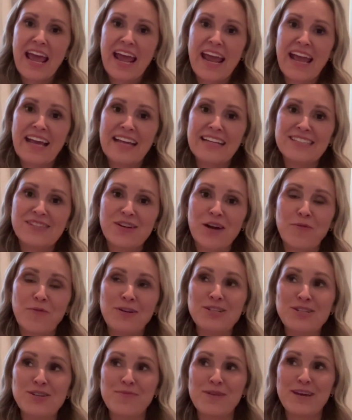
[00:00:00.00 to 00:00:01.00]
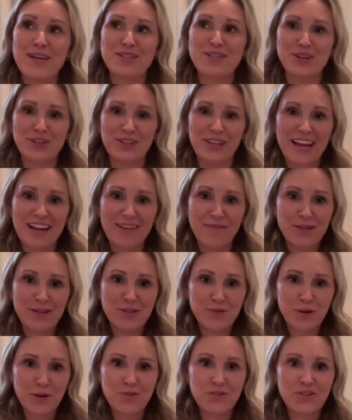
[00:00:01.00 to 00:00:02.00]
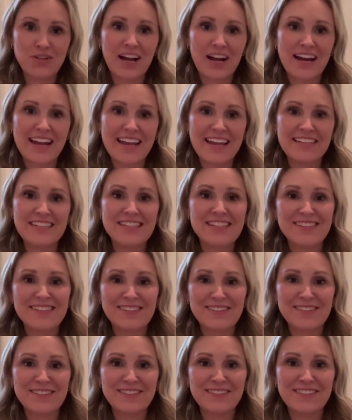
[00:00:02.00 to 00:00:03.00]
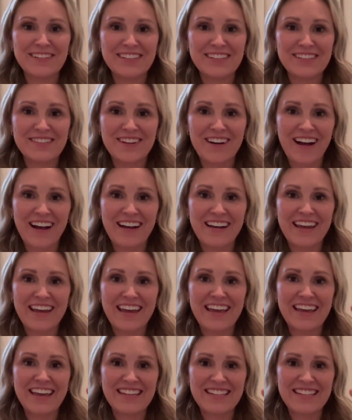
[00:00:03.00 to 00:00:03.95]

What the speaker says: And so I want you to picture, like, we drone shot into Uganda,